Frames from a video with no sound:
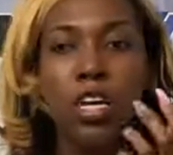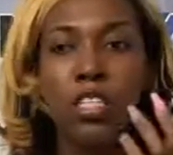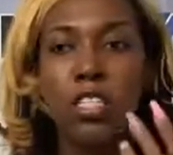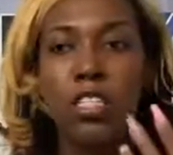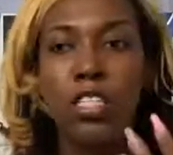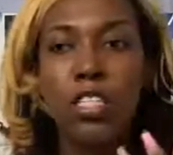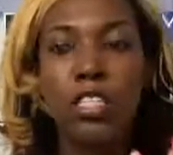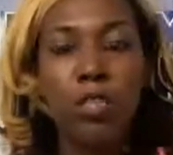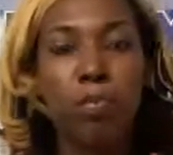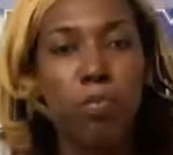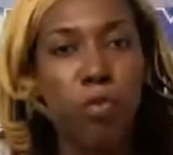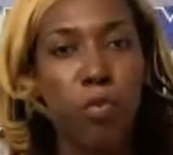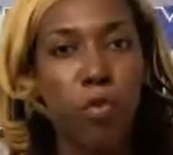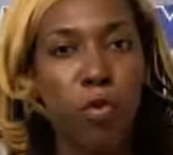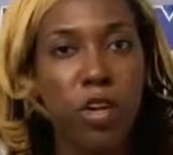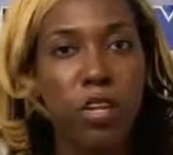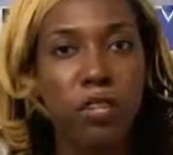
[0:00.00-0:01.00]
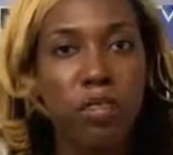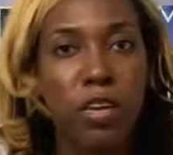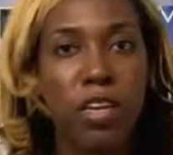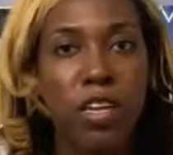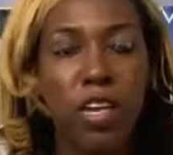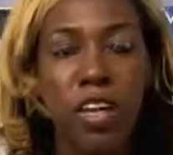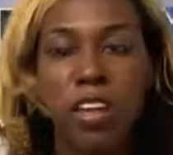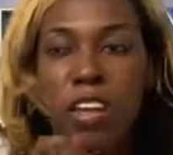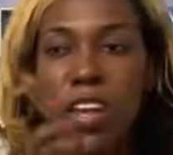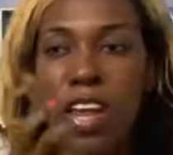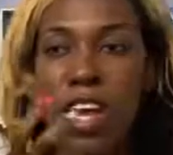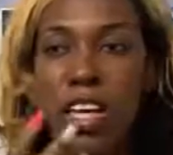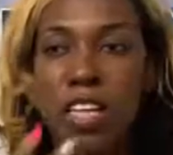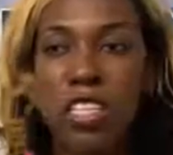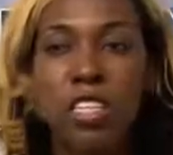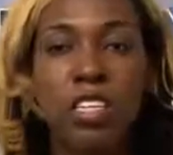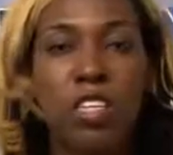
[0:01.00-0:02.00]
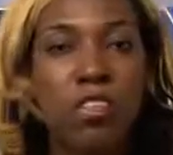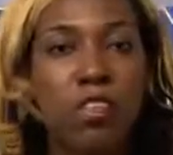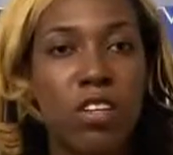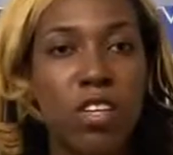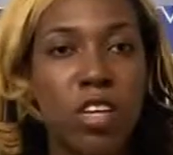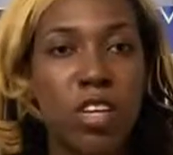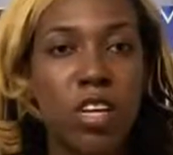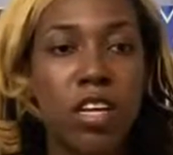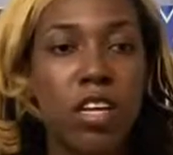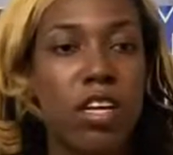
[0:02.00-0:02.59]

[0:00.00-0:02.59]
disappointment and negativity,